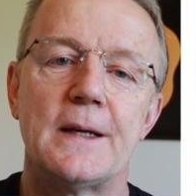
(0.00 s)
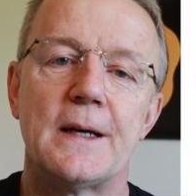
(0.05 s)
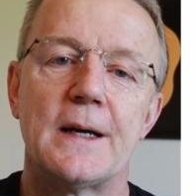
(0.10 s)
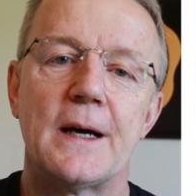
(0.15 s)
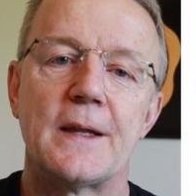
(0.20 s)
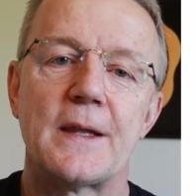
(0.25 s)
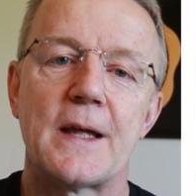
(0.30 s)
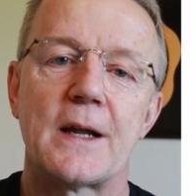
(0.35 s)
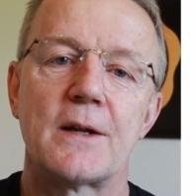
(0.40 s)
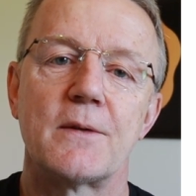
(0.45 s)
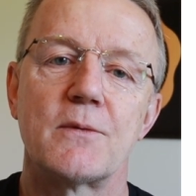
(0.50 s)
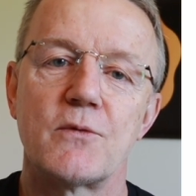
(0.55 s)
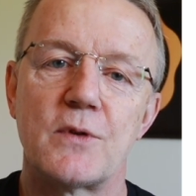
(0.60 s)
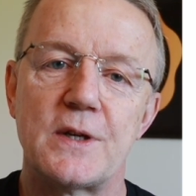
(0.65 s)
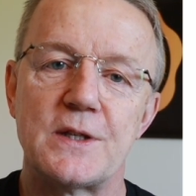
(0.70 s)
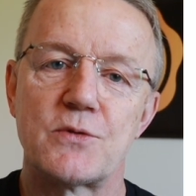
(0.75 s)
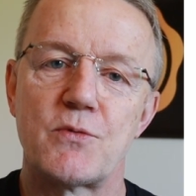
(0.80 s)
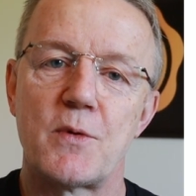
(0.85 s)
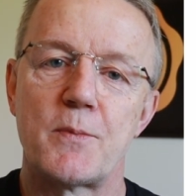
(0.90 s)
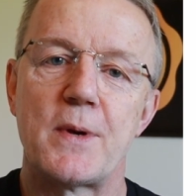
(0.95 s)
and that
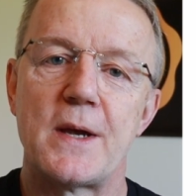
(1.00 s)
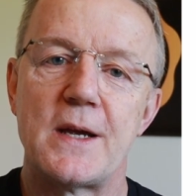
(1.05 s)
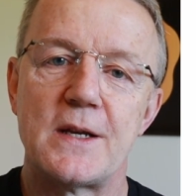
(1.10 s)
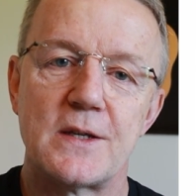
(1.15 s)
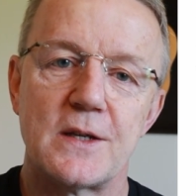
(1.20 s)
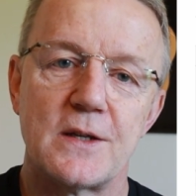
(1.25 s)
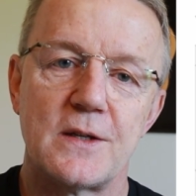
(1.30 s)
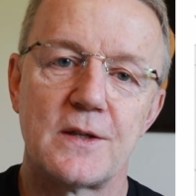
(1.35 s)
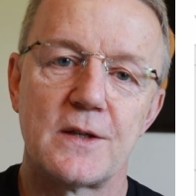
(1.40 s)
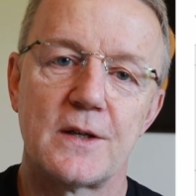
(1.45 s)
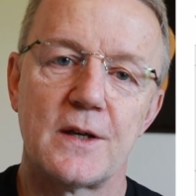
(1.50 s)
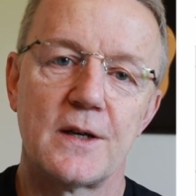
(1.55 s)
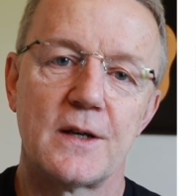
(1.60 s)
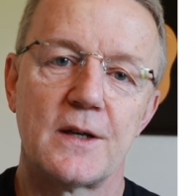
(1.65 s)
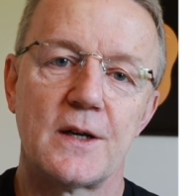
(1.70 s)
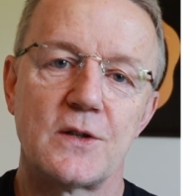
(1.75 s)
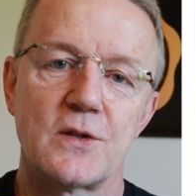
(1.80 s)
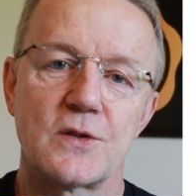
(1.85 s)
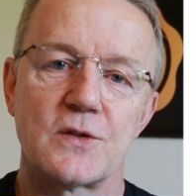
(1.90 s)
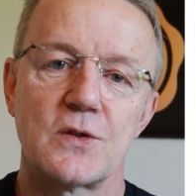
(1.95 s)
is repeated
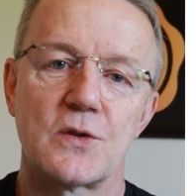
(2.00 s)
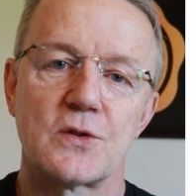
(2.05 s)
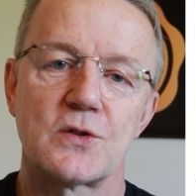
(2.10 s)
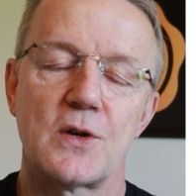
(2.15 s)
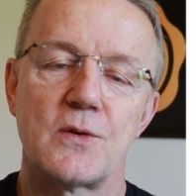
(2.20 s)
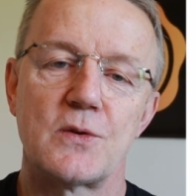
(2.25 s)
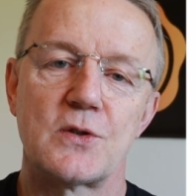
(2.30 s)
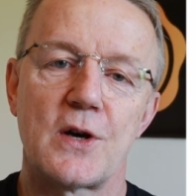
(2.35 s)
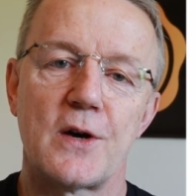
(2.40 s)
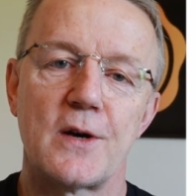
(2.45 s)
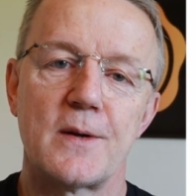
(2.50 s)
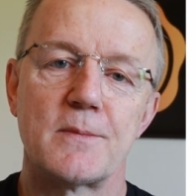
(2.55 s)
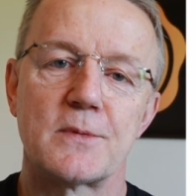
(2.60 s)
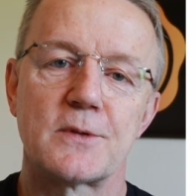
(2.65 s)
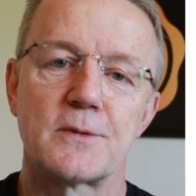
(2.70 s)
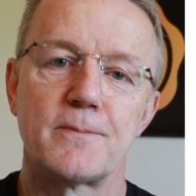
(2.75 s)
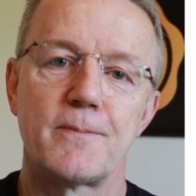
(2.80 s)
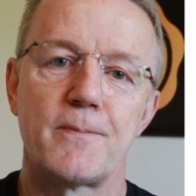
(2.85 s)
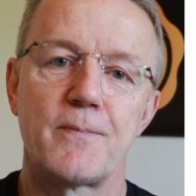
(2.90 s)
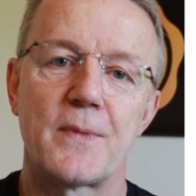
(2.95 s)
a dozen or so
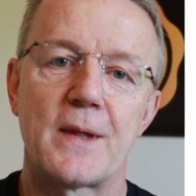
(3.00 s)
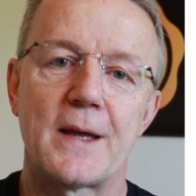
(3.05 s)
times.